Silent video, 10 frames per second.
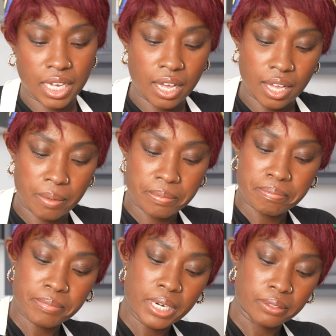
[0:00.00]

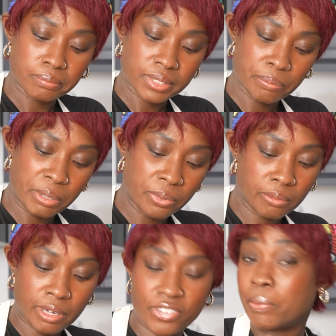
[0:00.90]
some people in
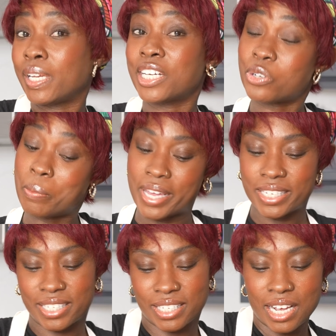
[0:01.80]
my family like
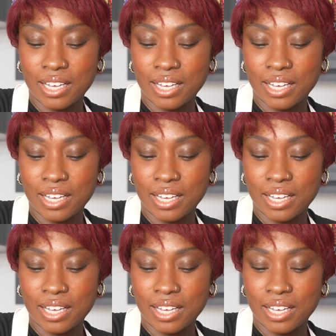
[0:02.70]
drumettes.